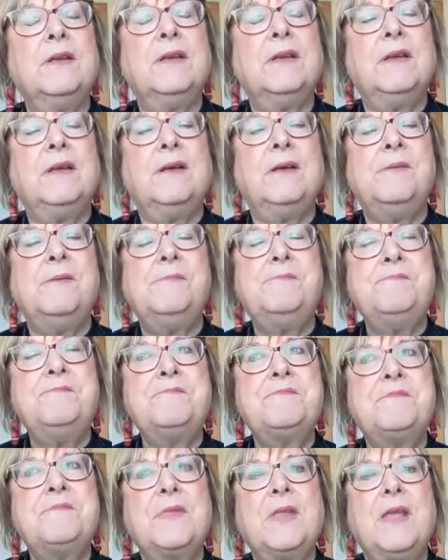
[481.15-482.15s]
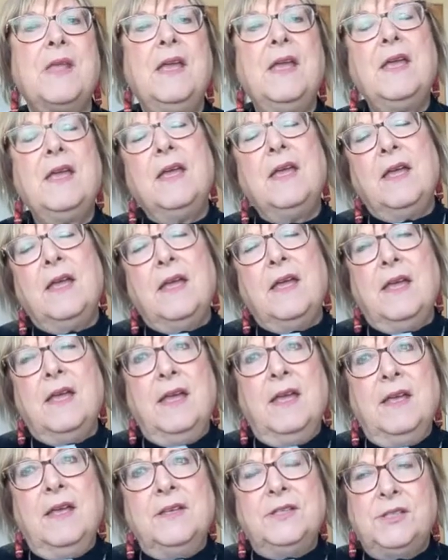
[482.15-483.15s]
Um,
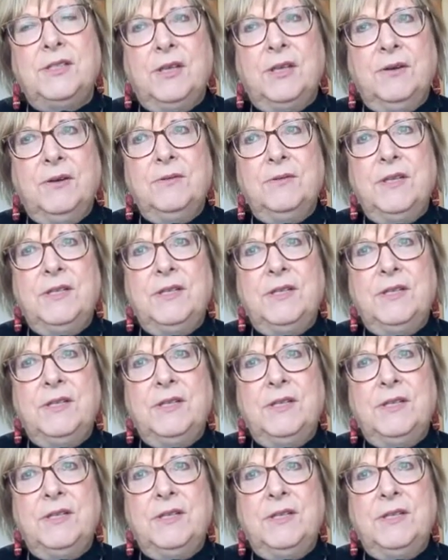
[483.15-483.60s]
so